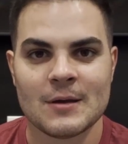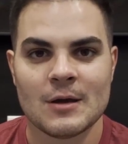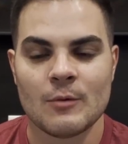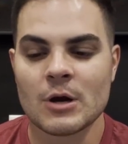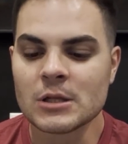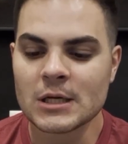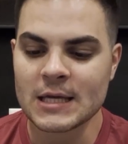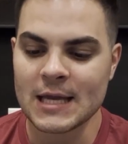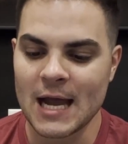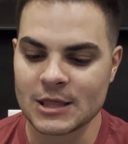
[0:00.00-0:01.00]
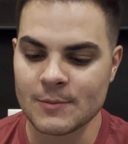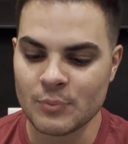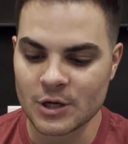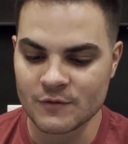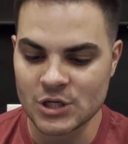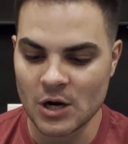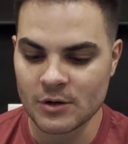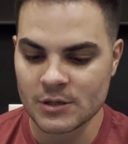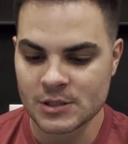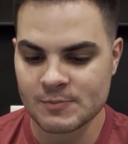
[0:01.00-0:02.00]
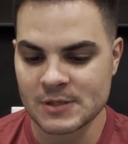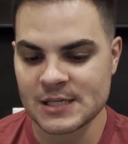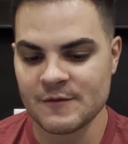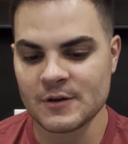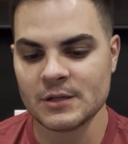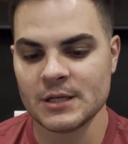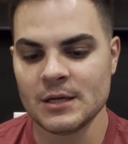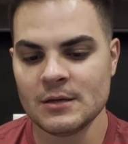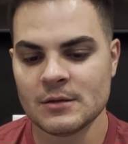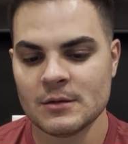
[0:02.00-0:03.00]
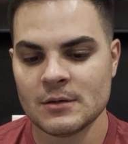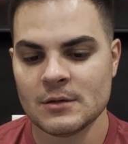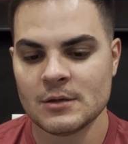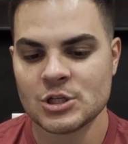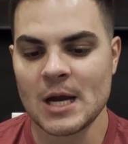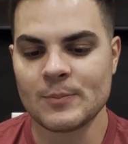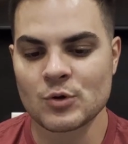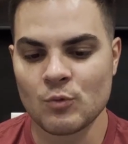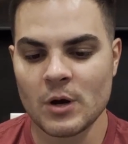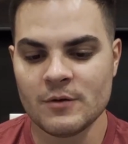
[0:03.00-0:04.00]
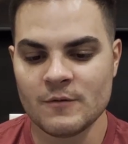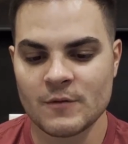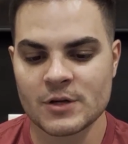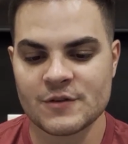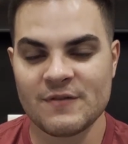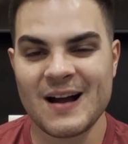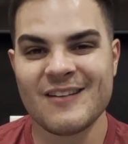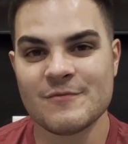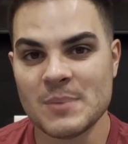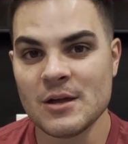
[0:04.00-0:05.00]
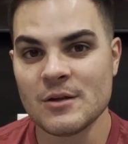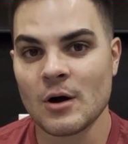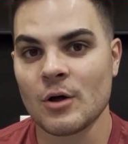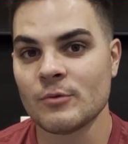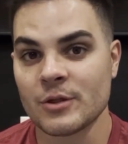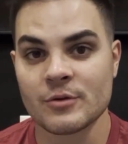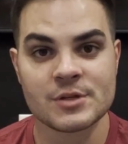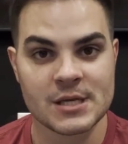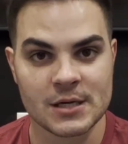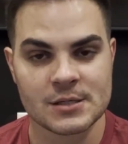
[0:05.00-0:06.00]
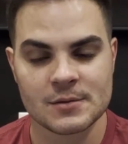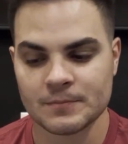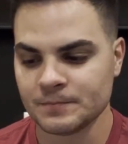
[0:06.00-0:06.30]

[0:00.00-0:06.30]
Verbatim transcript: And we are looking at the book of Jonah, specifically chapter 1, verse 5b, all the way through 6.